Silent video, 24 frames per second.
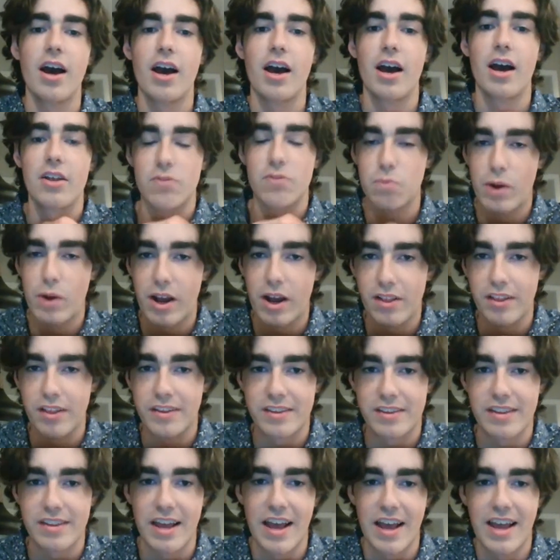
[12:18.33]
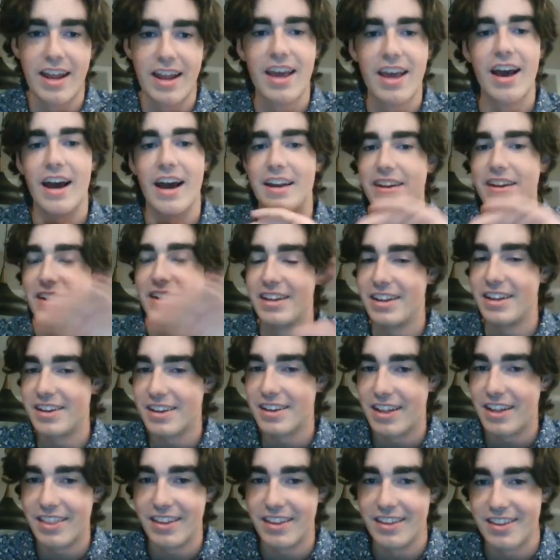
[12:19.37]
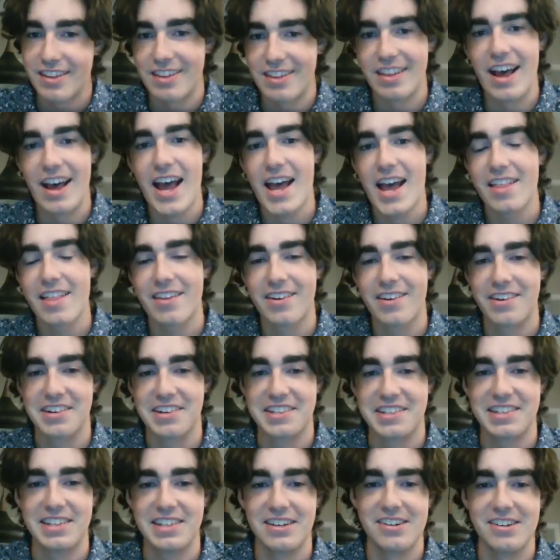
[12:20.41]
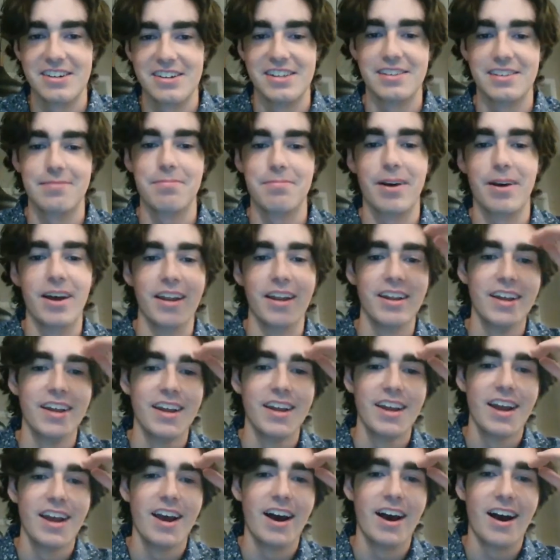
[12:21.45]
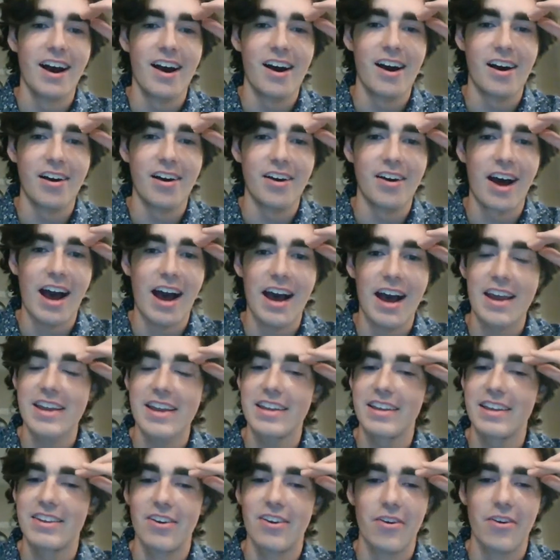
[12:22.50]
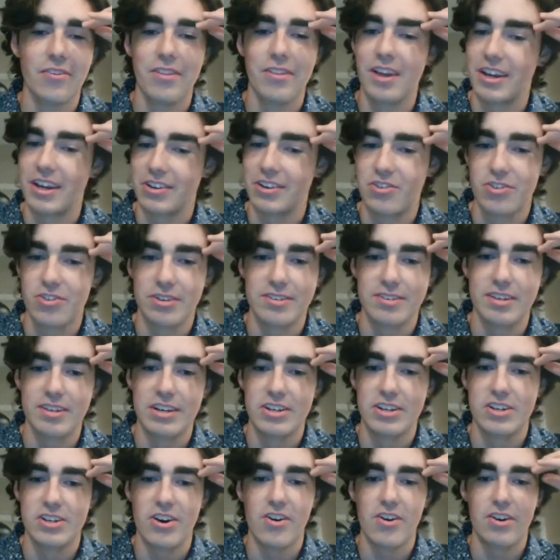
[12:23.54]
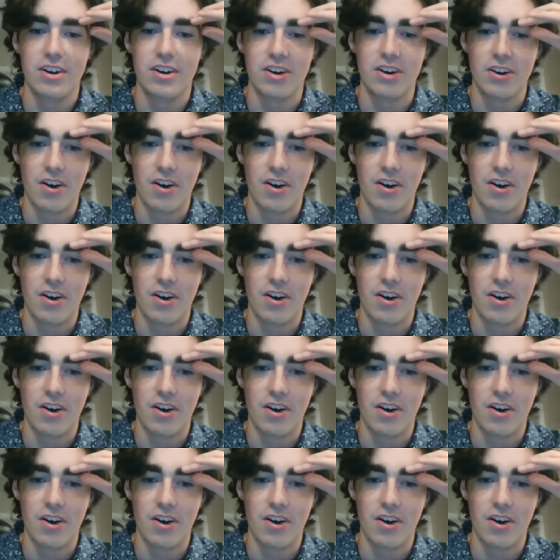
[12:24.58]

As well as that, I didn't hint on this in the Islanders series, but I don't like Tristan Jarry.